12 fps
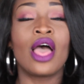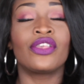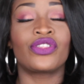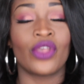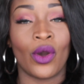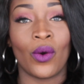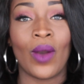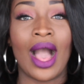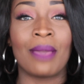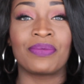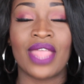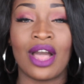So
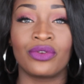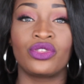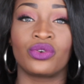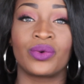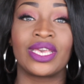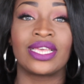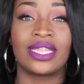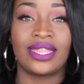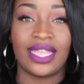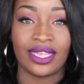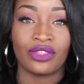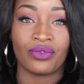I'm now doing
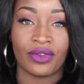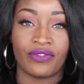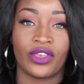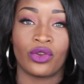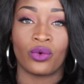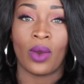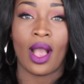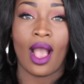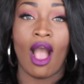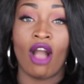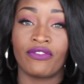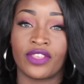this review
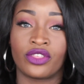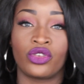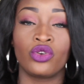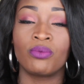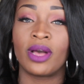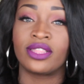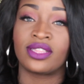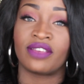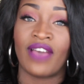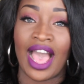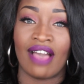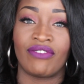after 2 months
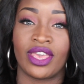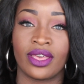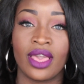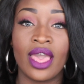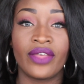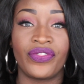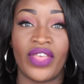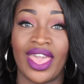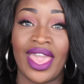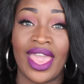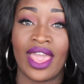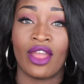of having
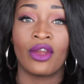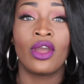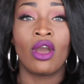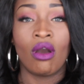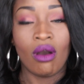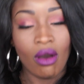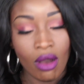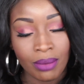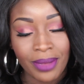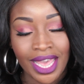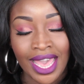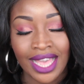their hair
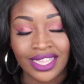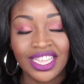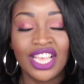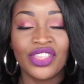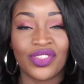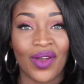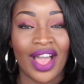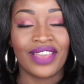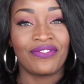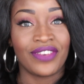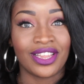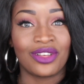on my head. So I
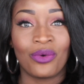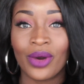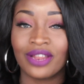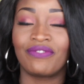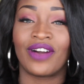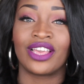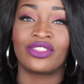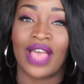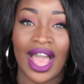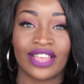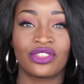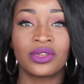feel qualified
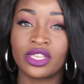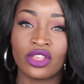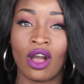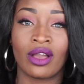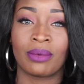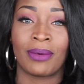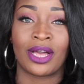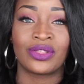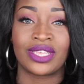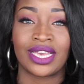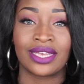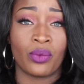to actually talk
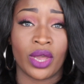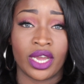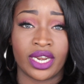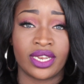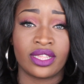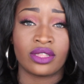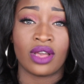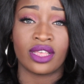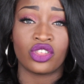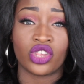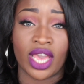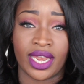about it. We're going to
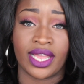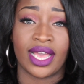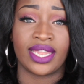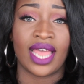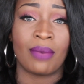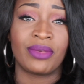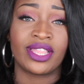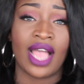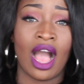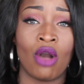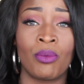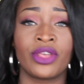discuss shedding, and that means
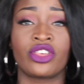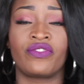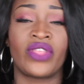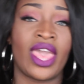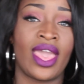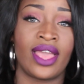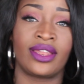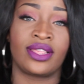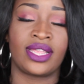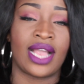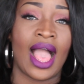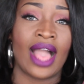how much of the hair
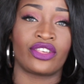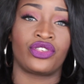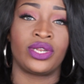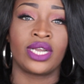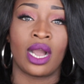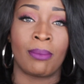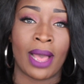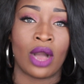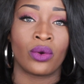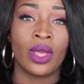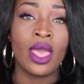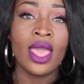does it actually come
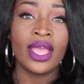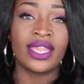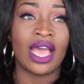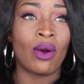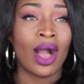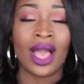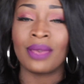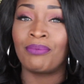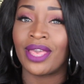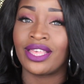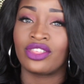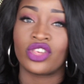out. Now, I
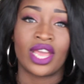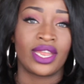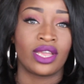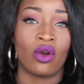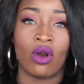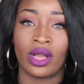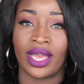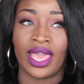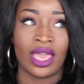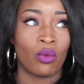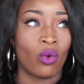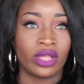base shedding on
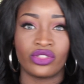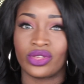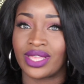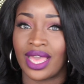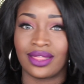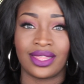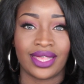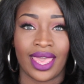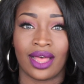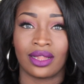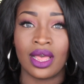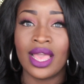a 1 to 10
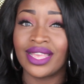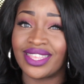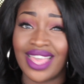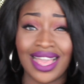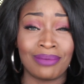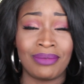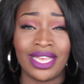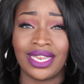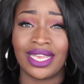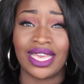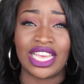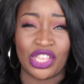scale. 10
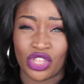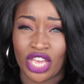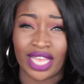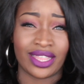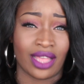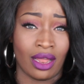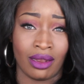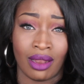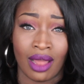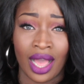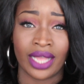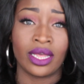meaning it sheds a
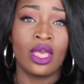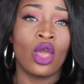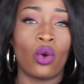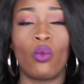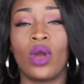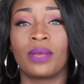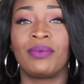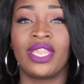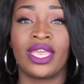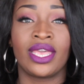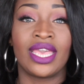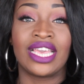lot, 1
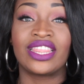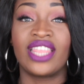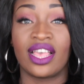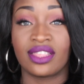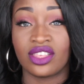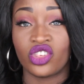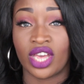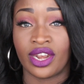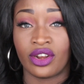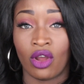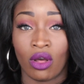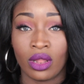meaning it doesn't shed
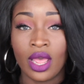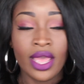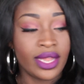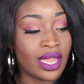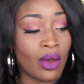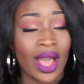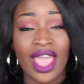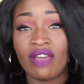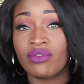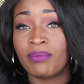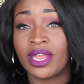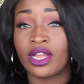at all. Now, I
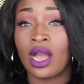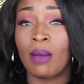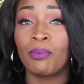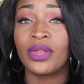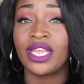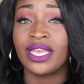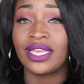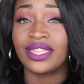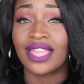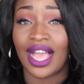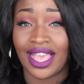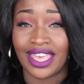haven't met a company
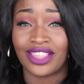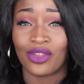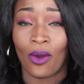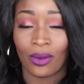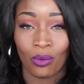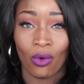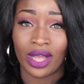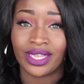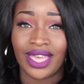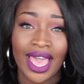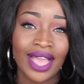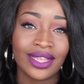that is on 1
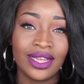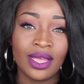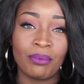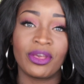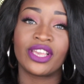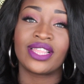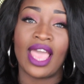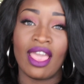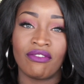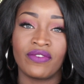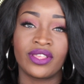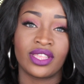yet, because
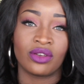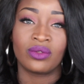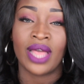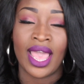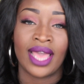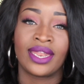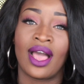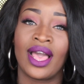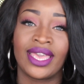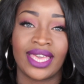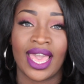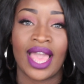every single hair that
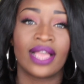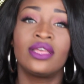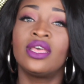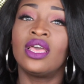I get